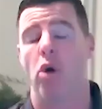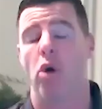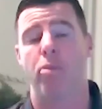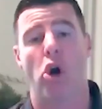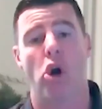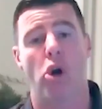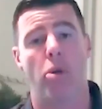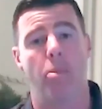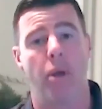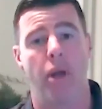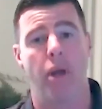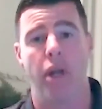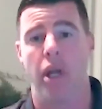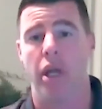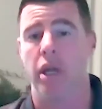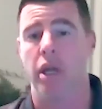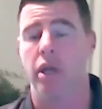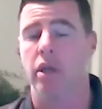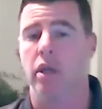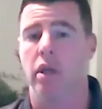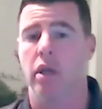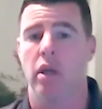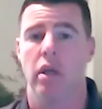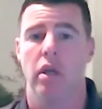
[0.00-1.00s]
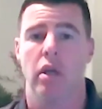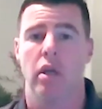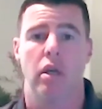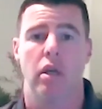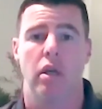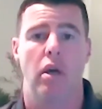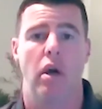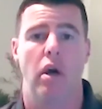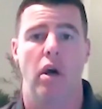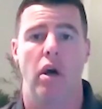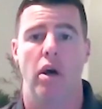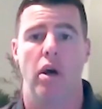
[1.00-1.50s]
permitting,
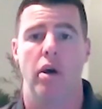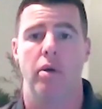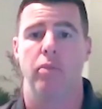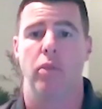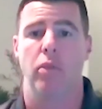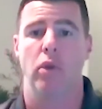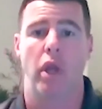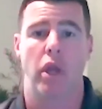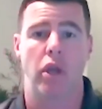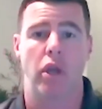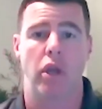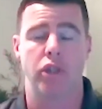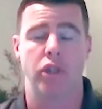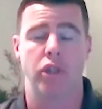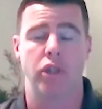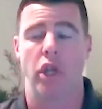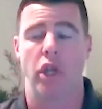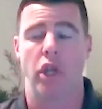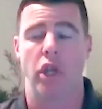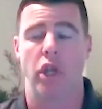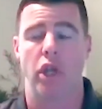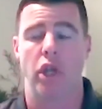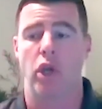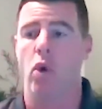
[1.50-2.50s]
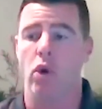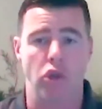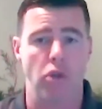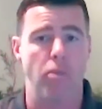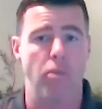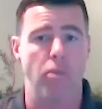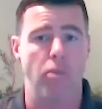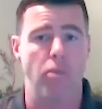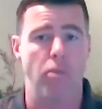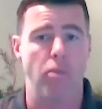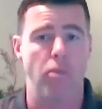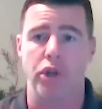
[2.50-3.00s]
like you said, cost
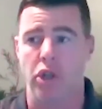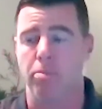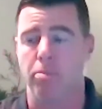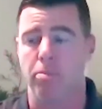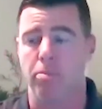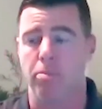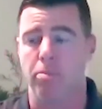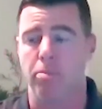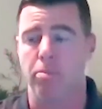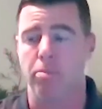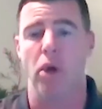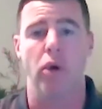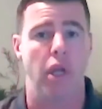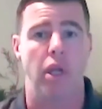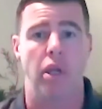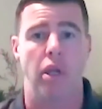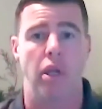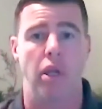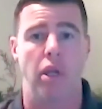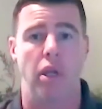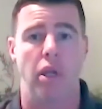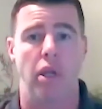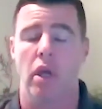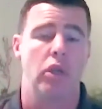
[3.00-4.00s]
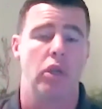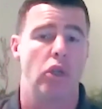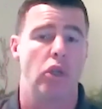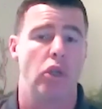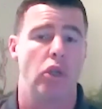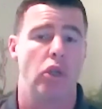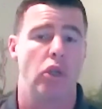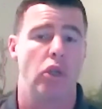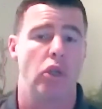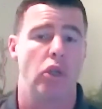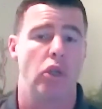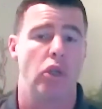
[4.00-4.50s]
of the mortgage of the building,
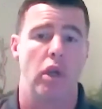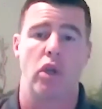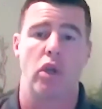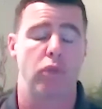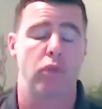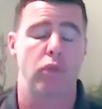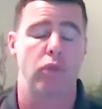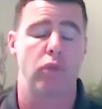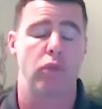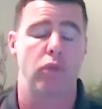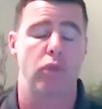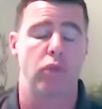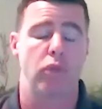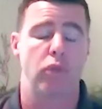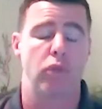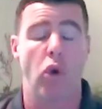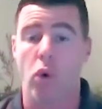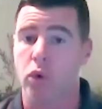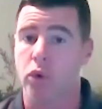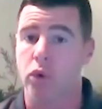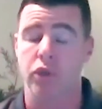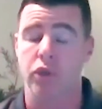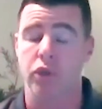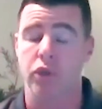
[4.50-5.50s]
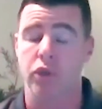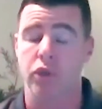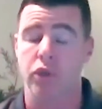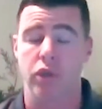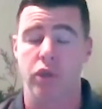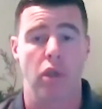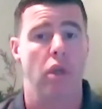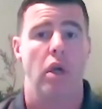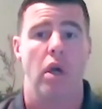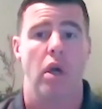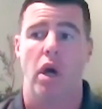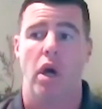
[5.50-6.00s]

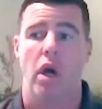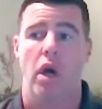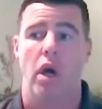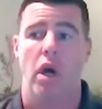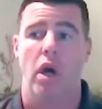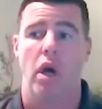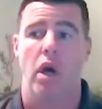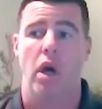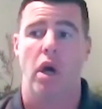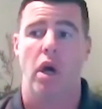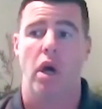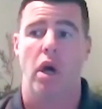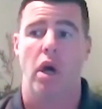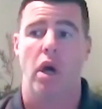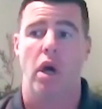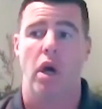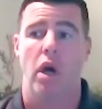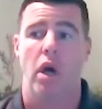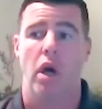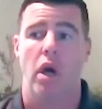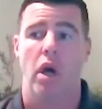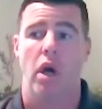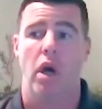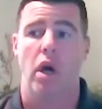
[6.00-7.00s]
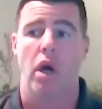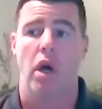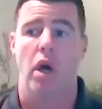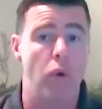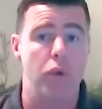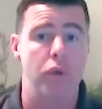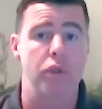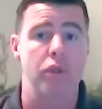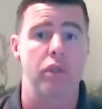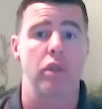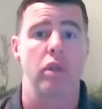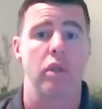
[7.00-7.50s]
tools, rent
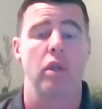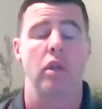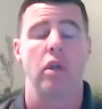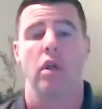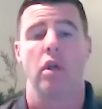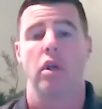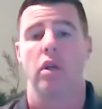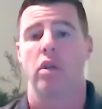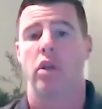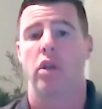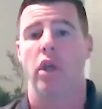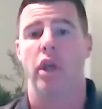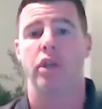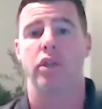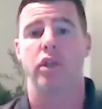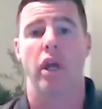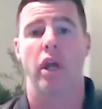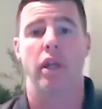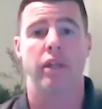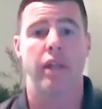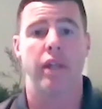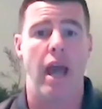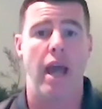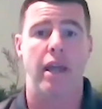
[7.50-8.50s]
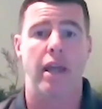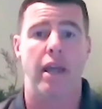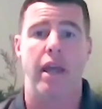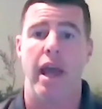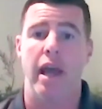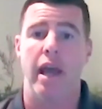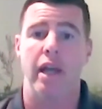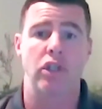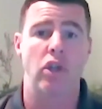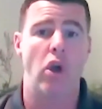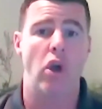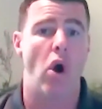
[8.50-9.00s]
vehicles, things like
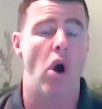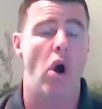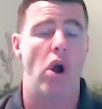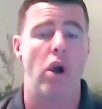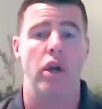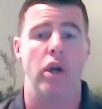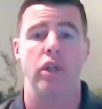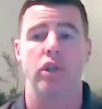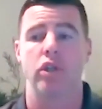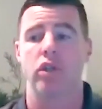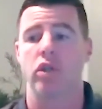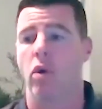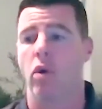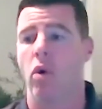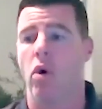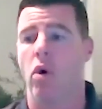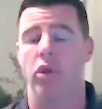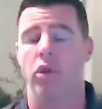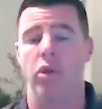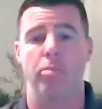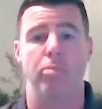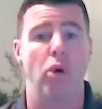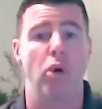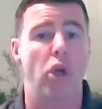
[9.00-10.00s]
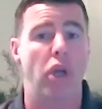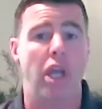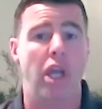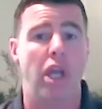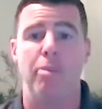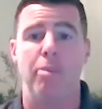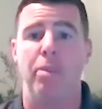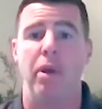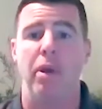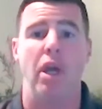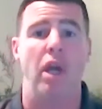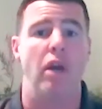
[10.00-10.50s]
that, gas cards, all the
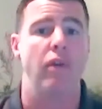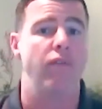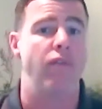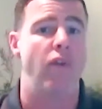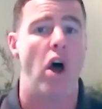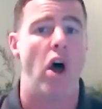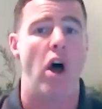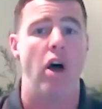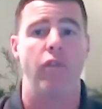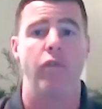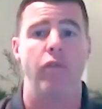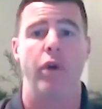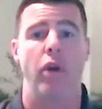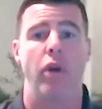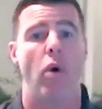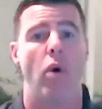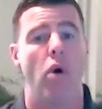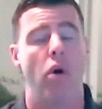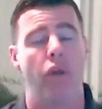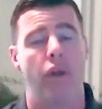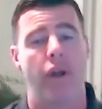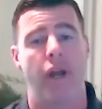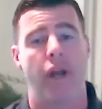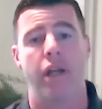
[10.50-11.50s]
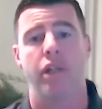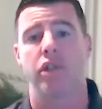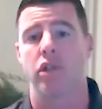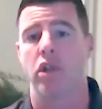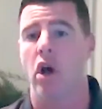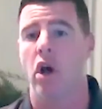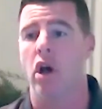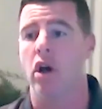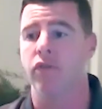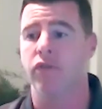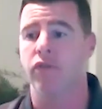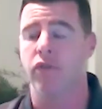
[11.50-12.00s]
bookkeeping involved with all of that
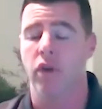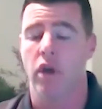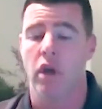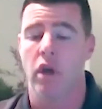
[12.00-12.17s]
stuff.